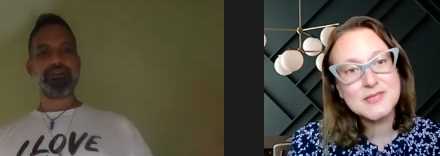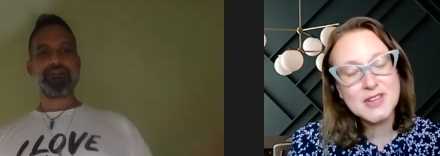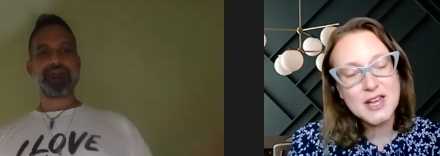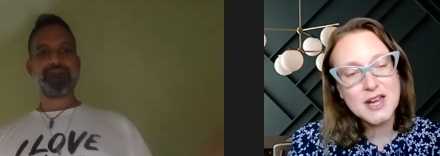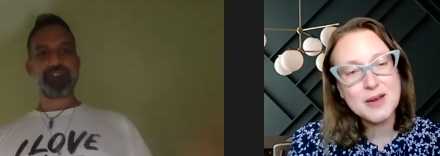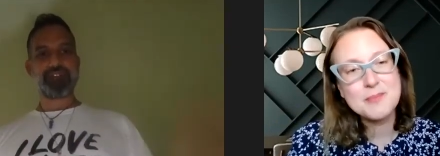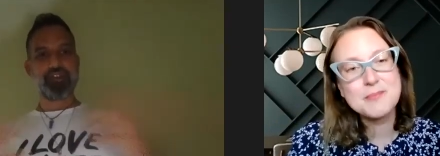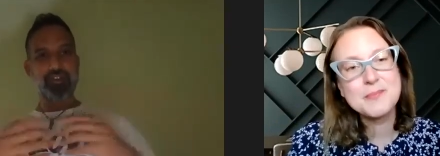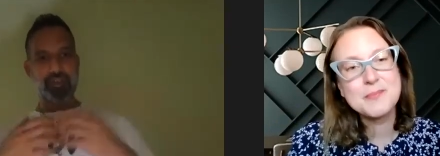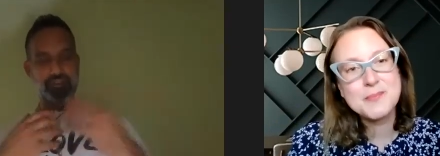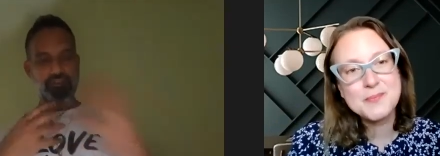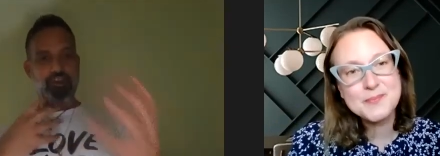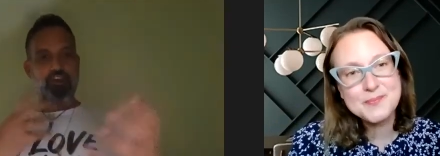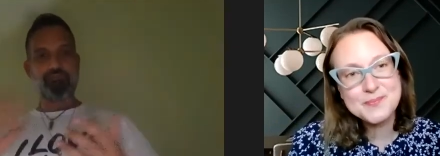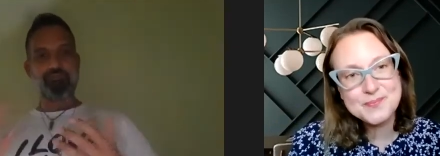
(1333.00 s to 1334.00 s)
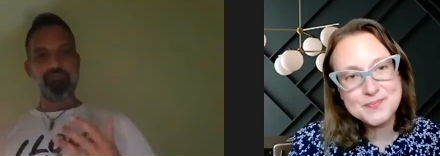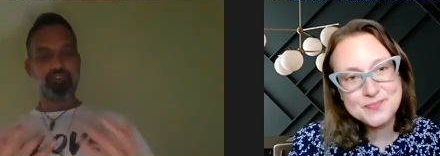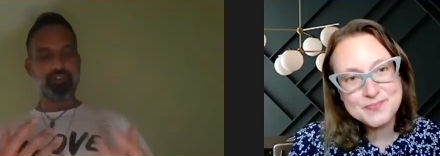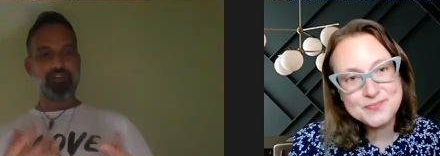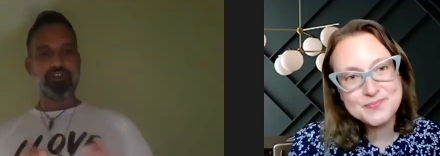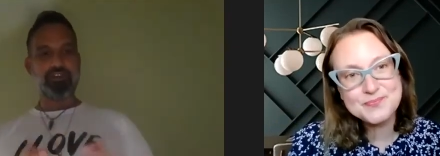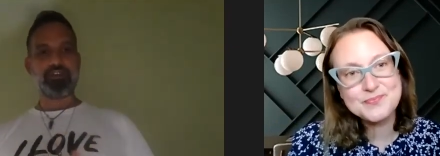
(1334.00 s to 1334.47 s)
Speaker 1: yeah.
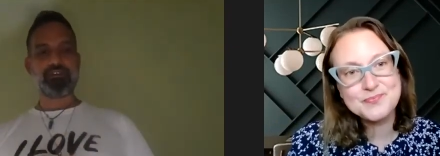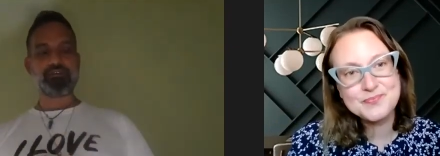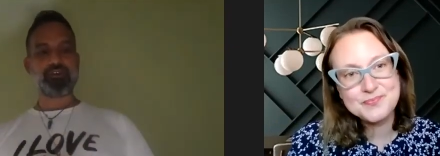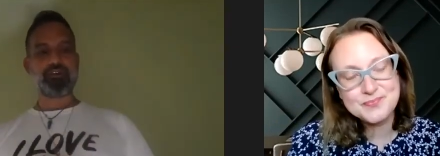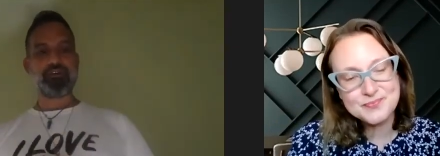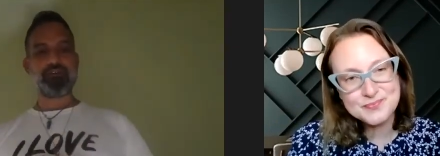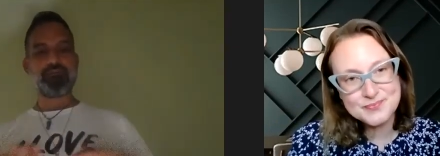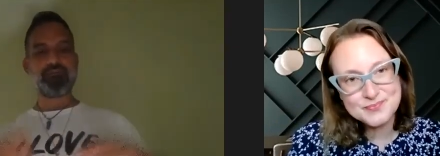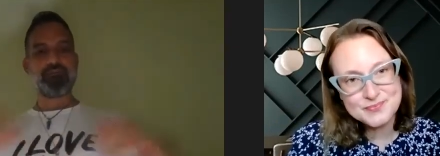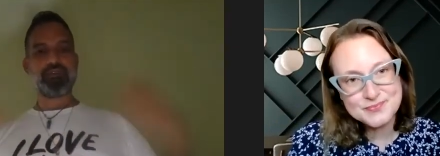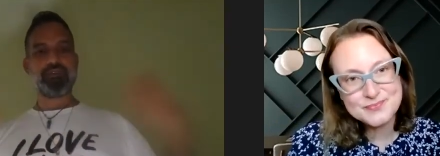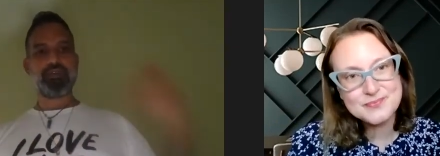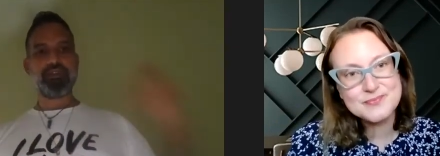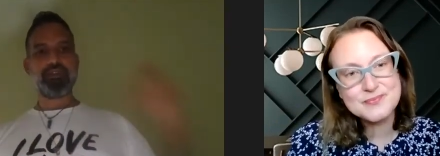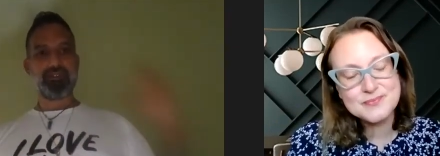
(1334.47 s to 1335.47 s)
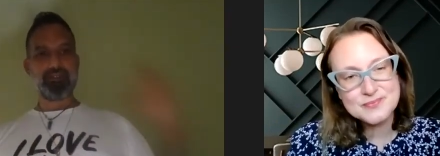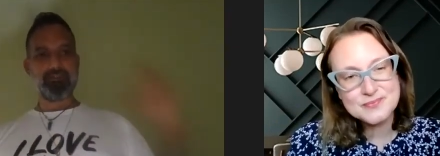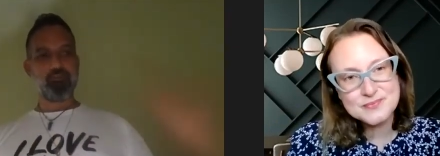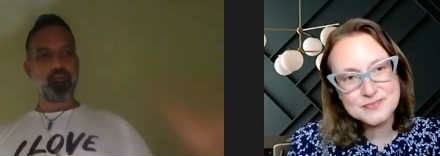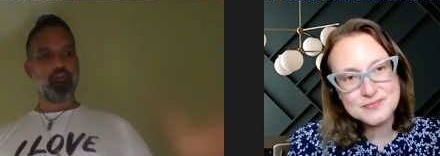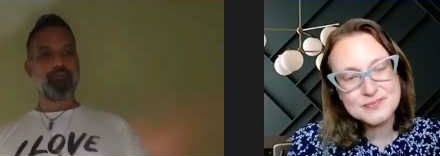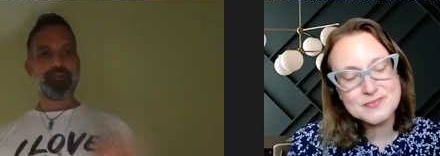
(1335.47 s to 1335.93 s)
psychotherapeutically as well.
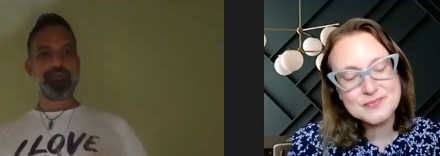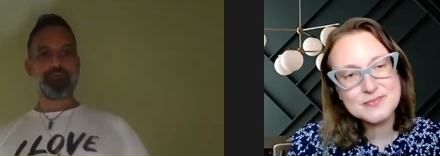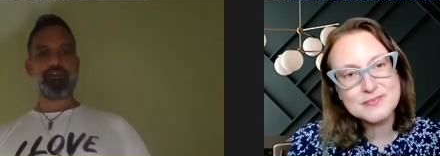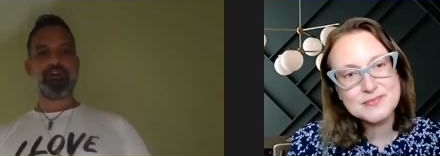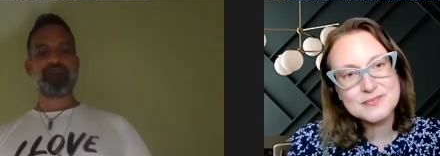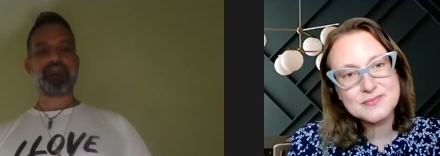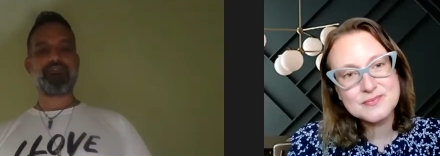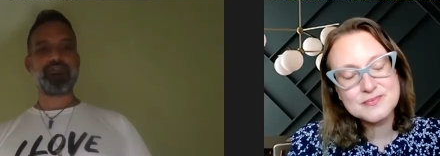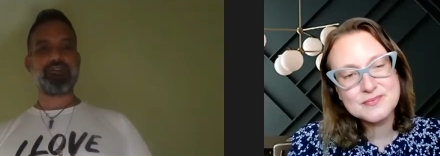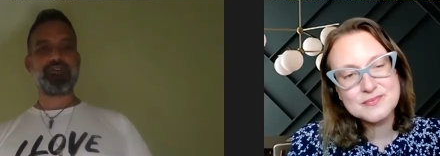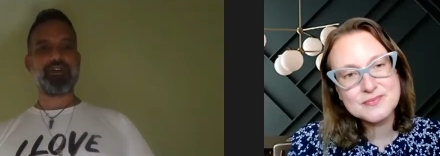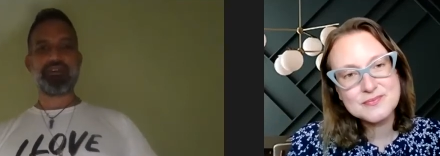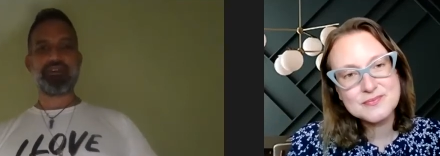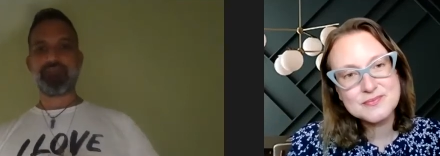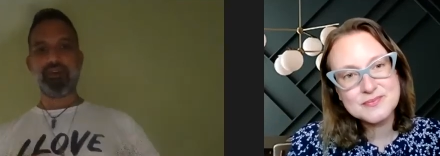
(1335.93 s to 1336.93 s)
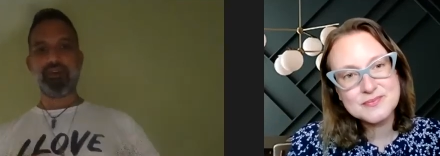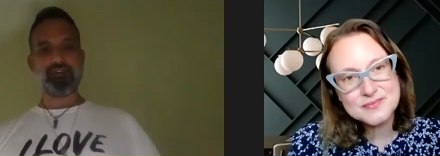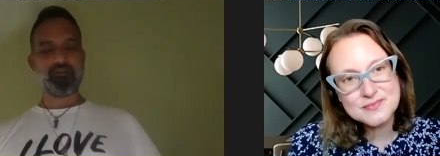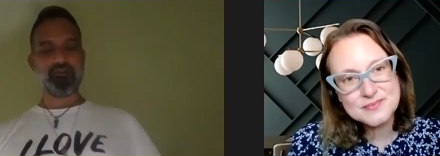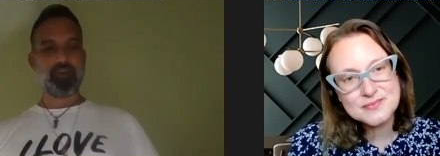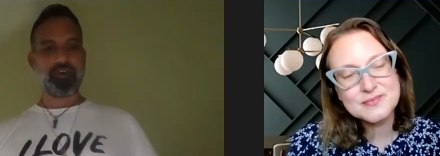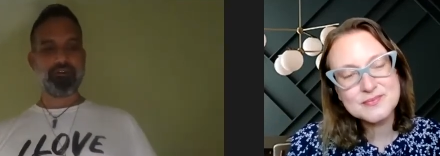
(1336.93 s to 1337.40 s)
More people have doing that, the
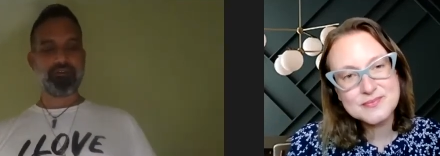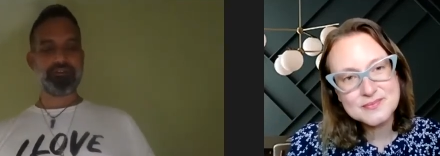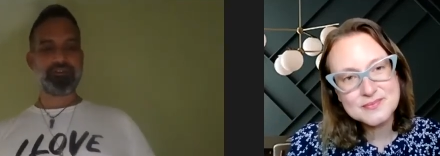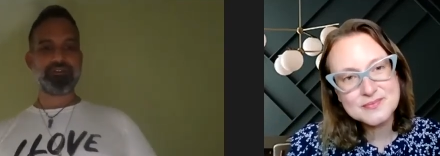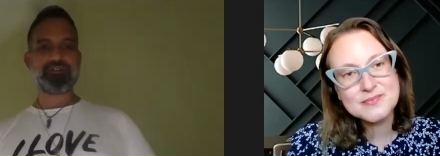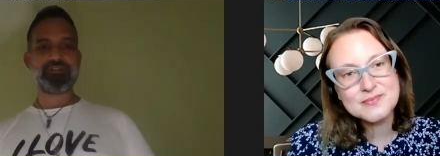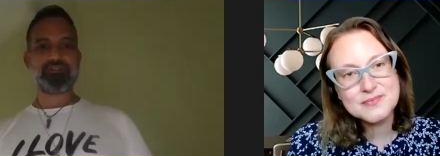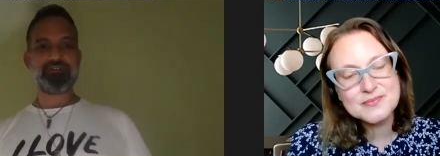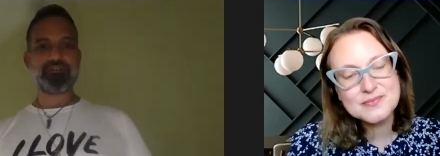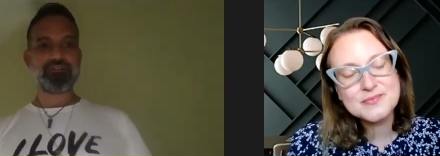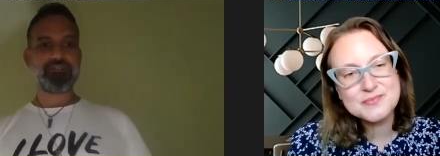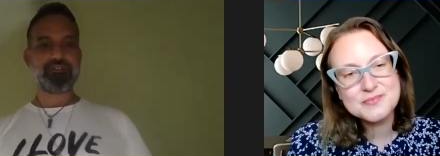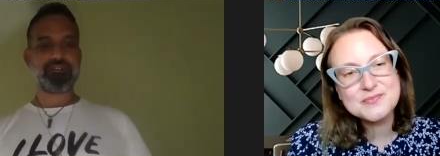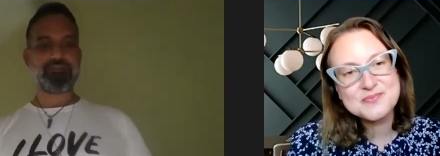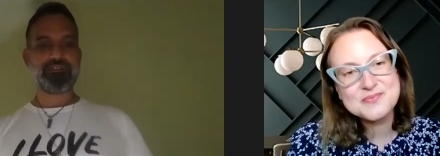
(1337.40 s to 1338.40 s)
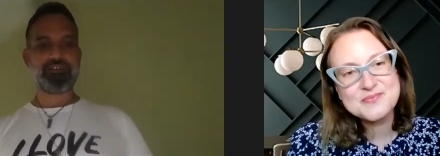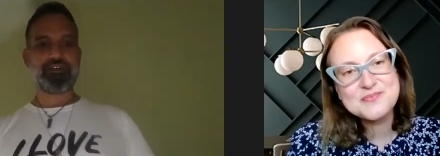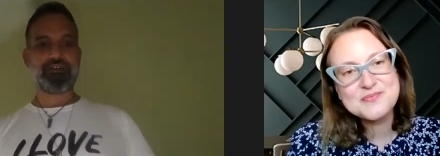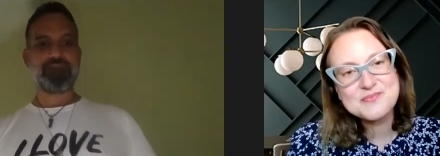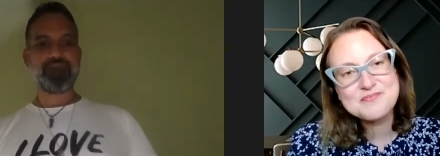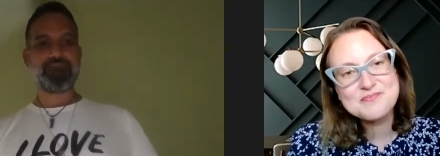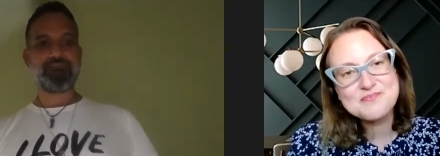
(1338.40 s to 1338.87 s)
better the world's going to
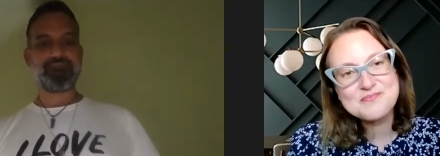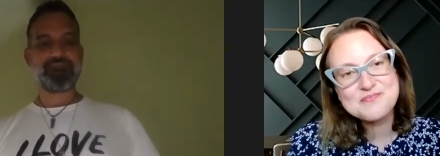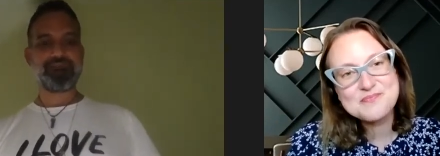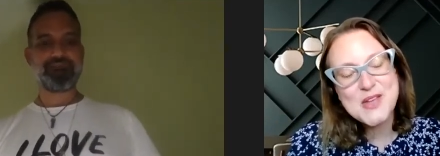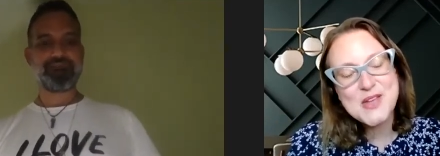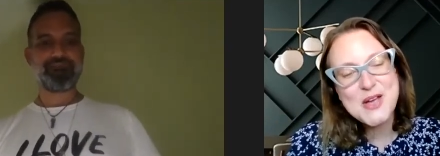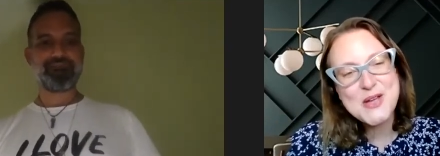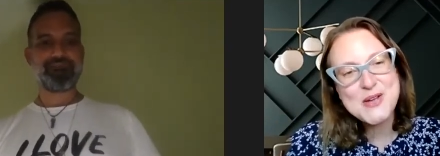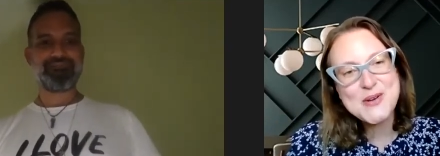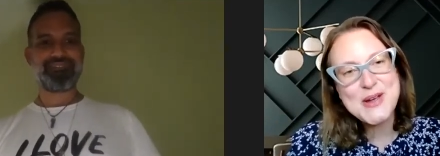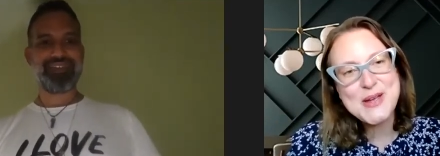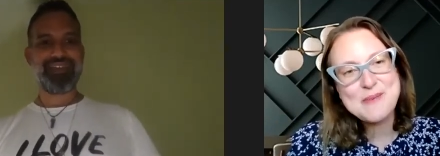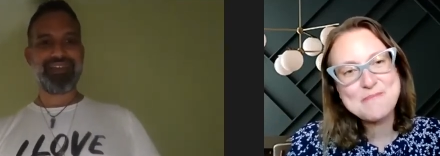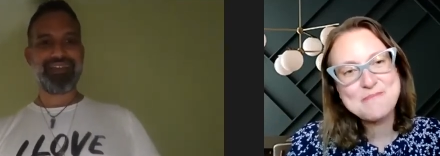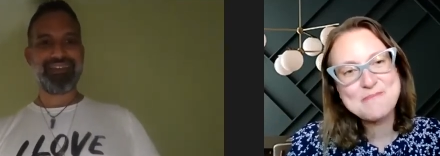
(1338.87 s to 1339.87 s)
become. I agree.